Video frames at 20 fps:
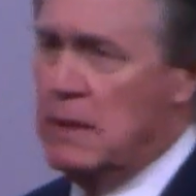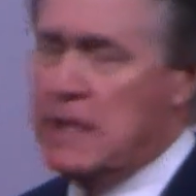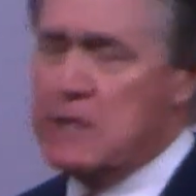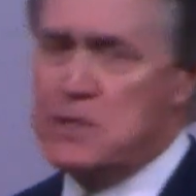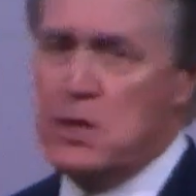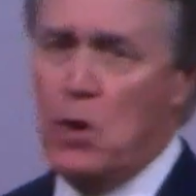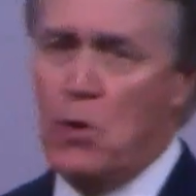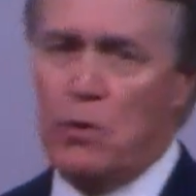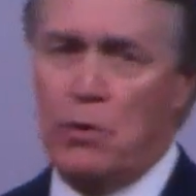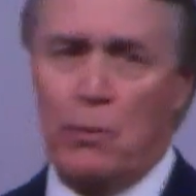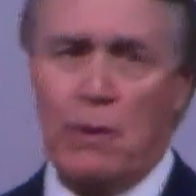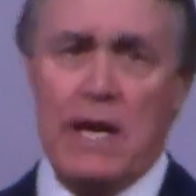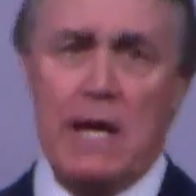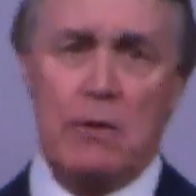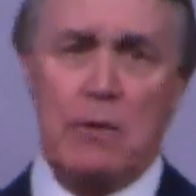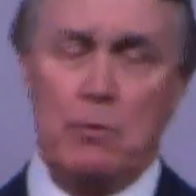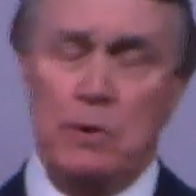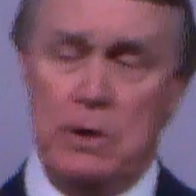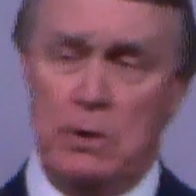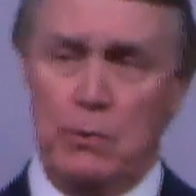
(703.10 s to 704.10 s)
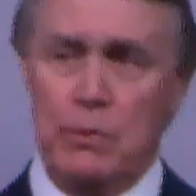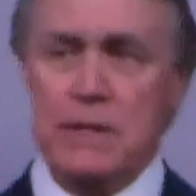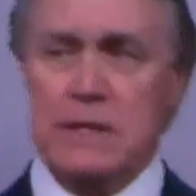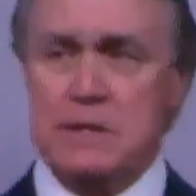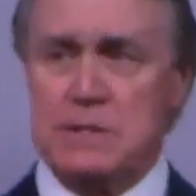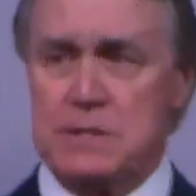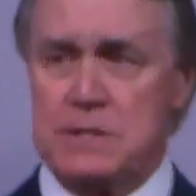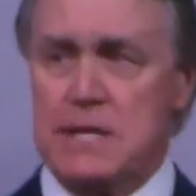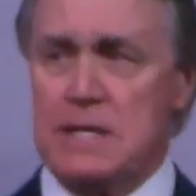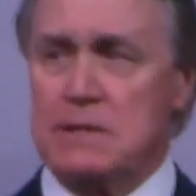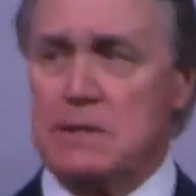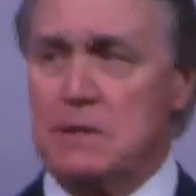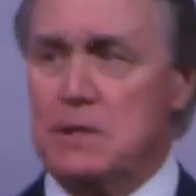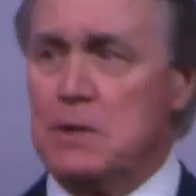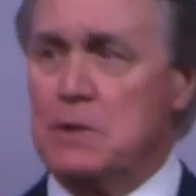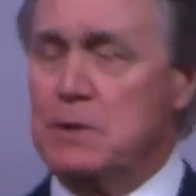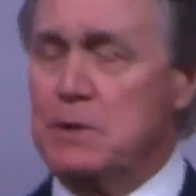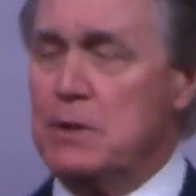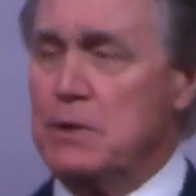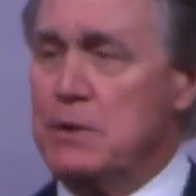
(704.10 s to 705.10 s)
He told Iran we'll reinstate the
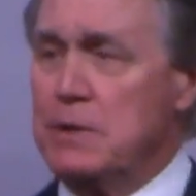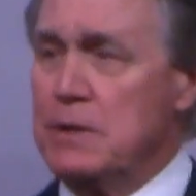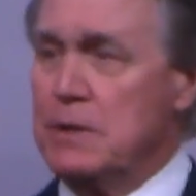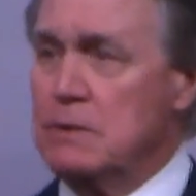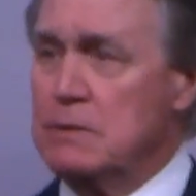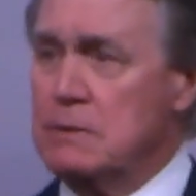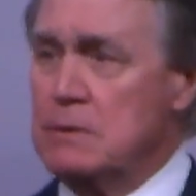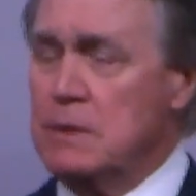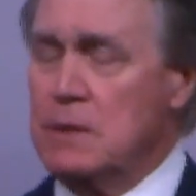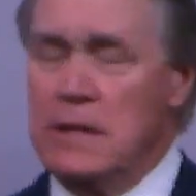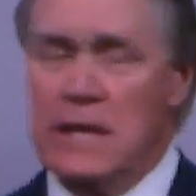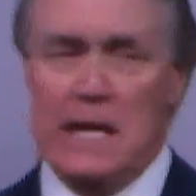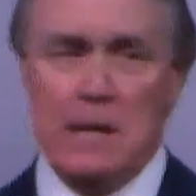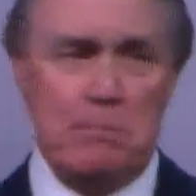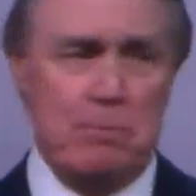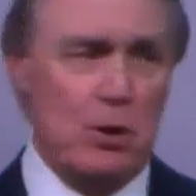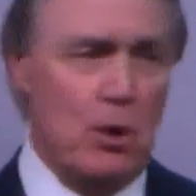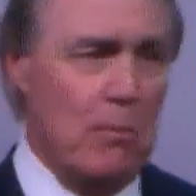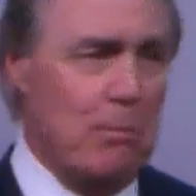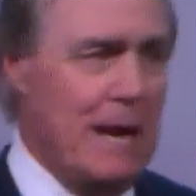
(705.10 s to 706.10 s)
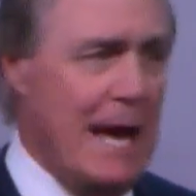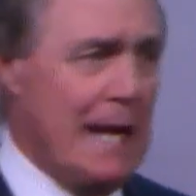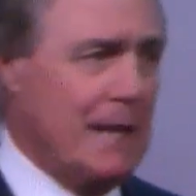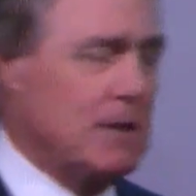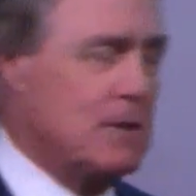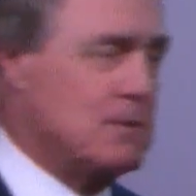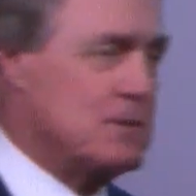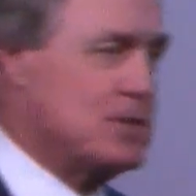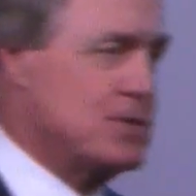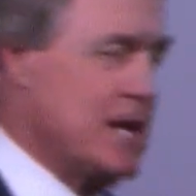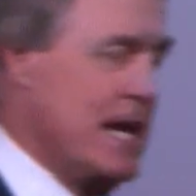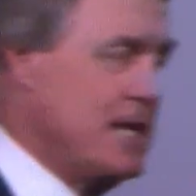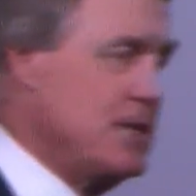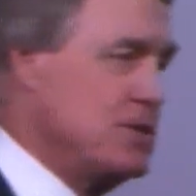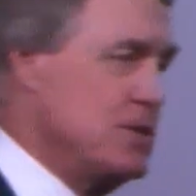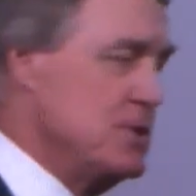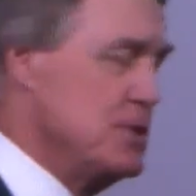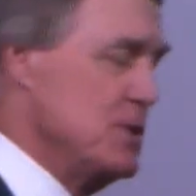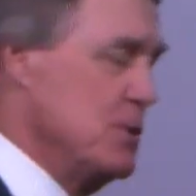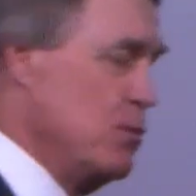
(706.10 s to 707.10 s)
nuclear deal. He pulled back on
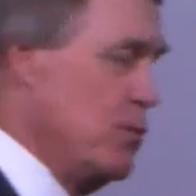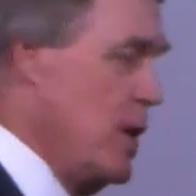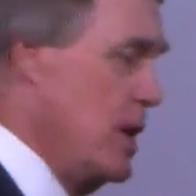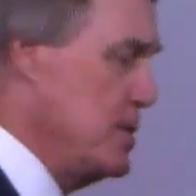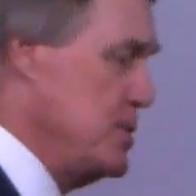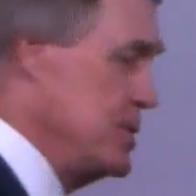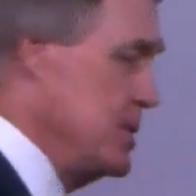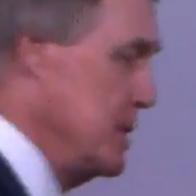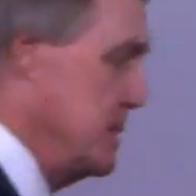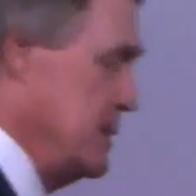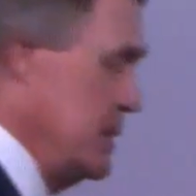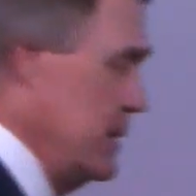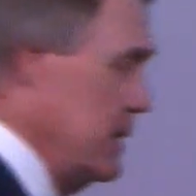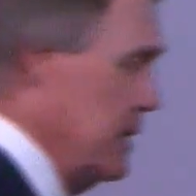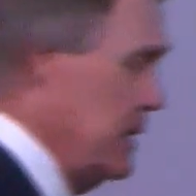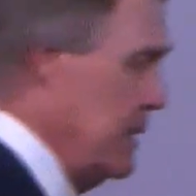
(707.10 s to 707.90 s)
sanctions in Russia.